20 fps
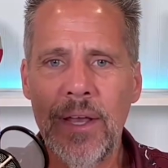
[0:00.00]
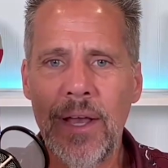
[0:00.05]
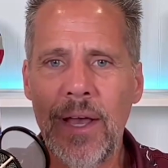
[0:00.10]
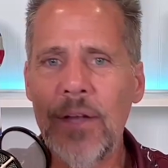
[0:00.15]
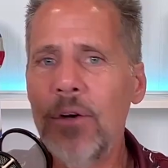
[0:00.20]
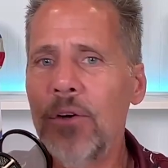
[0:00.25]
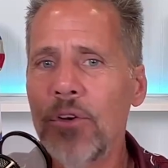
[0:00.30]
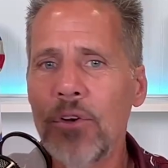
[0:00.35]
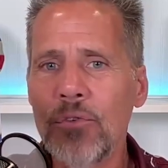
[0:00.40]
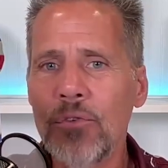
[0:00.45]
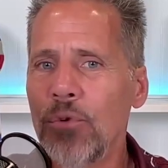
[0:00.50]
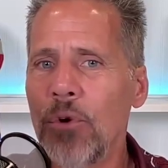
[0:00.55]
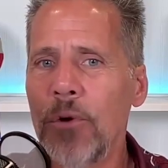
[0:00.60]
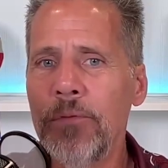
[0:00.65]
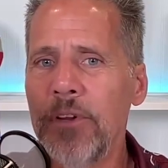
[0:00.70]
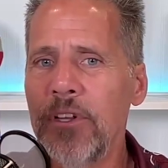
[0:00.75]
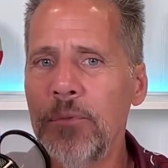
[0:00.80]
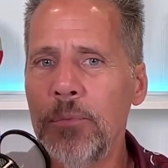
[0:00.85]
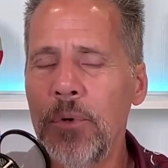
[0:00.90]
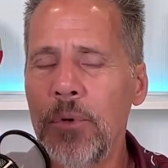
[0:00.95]
I don't control
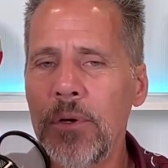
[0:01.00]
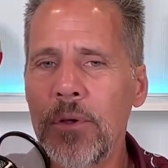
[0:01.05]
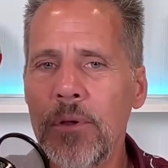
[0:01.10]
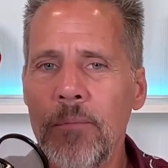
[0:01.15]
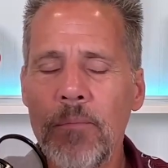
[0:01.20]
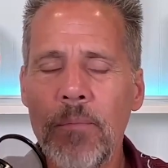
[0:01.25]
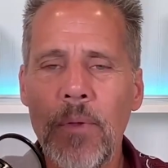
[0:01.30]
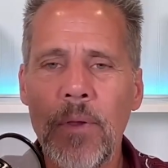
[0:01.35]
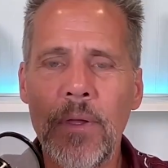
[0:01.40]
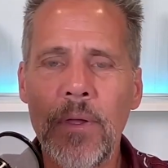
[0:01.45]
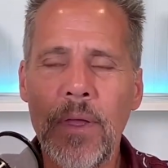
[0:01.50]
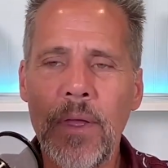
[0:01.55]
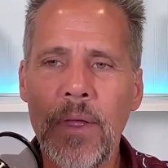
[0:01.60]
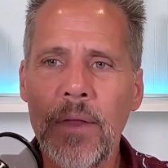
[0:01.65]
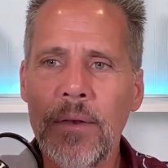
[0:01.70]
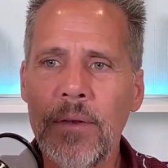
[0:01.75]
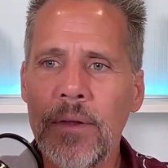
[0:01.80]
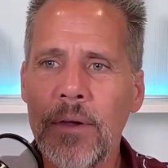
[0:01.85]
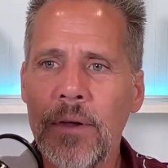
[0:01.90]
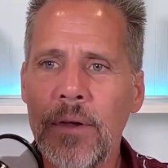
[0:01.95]
Facebook.
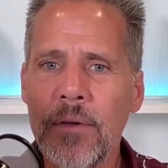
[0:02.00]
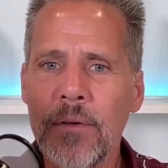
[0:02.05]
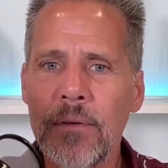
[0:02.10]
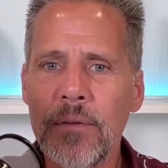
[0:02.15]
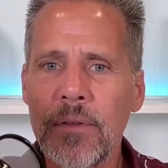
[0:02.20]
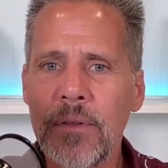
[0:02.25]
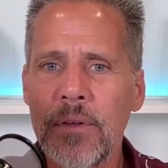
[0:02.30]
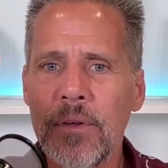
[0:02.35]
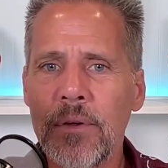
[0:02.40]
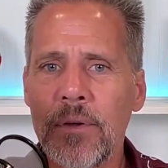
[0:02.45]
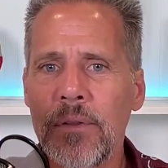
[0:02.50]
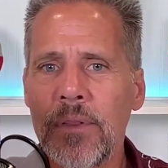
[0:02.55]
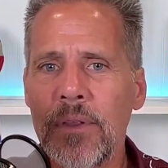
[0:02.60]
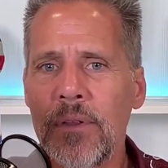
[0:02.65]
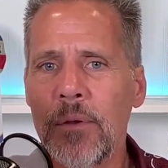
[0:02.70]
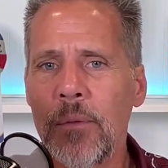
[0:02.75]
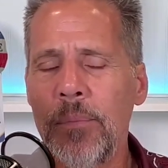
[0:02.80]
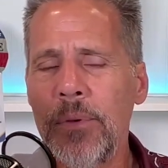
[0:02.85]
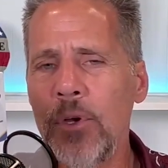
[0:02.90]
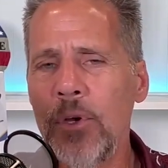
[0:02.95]
And, uh, you know,
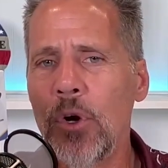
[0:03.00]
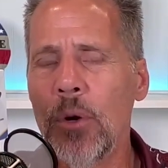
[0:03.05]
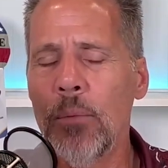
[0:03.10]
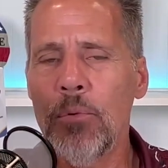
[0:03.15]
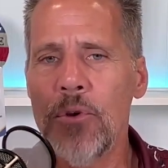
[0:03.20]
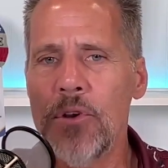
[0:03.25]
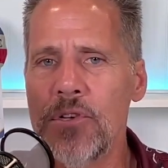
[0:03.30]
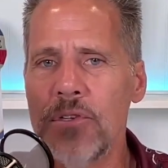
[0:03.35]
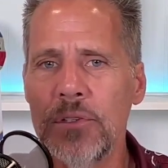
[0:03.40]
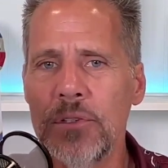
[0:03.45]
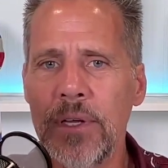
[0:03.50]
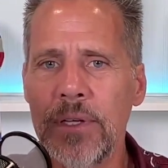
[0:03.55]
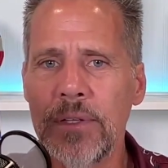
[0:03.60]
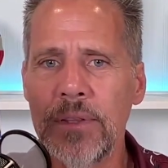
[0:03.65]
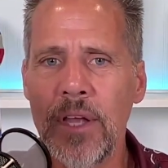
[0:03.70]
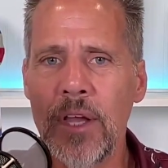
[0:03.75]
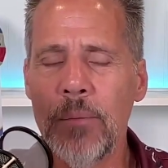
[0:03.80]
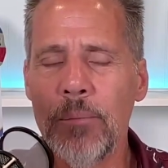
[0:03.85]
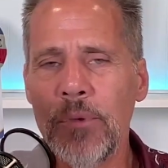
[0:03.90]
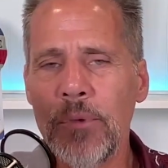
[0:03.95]
the, a big corporation
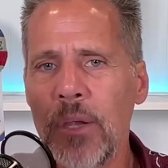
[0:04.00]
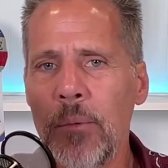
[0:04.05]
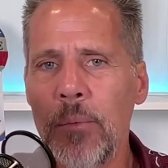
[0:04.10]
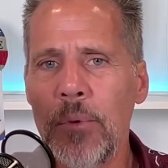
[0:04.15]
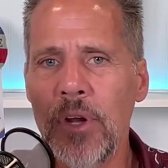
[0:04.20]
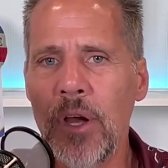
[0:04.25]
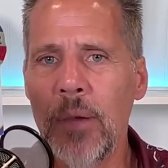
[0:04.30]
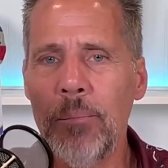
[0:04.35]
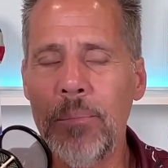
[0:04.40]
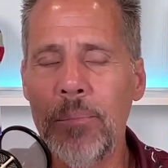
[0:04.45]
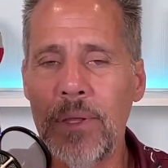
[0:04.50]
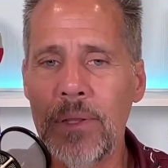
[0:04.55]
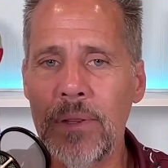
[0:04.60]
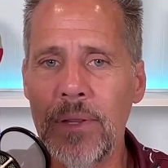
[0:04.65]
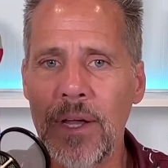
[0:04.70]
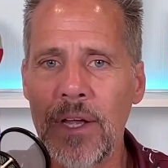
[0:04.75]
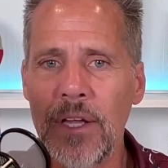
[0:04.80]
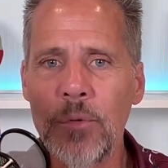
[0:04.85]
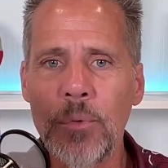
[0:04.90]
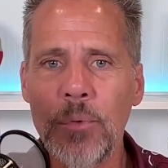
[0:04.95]
like that may or may not be
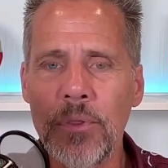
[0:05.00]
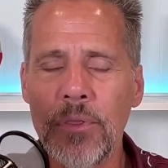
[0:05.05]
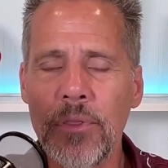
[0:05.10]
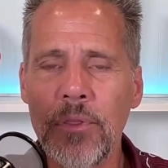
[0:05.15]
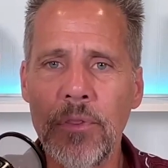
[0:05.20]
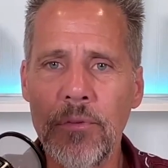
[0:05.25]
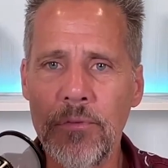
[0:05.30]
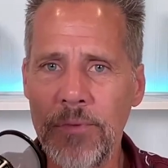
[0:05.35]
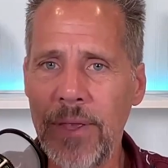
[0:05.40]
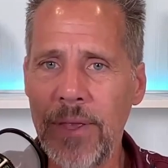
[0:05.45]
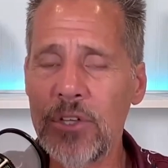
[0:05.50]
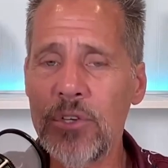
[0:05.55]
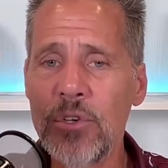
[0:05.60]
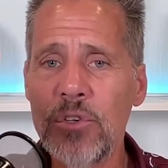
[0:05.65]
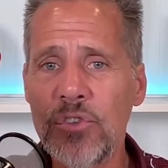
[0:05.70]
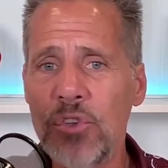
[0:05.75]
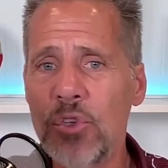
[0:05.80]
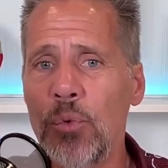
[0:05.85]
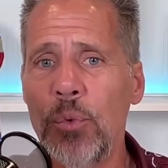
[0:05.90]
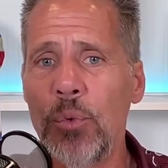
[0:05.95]
aligned with the
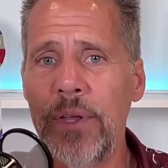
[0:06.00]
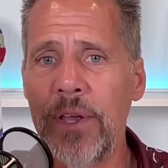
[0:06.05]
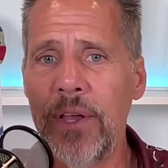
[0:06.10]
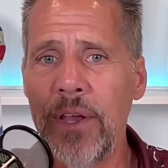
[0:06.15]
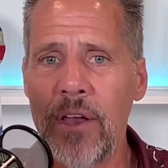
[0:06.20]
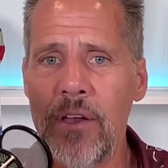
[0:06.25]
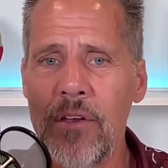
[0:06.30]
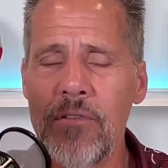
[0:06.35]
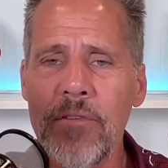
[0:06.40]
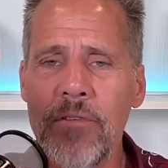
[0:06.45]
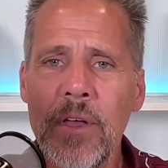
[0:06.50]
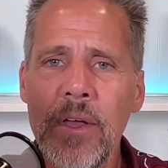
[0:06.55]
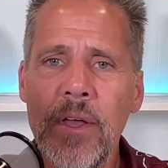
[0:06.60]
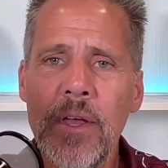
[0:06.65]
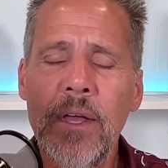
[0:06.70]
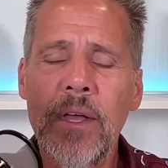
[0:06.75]
values that we have.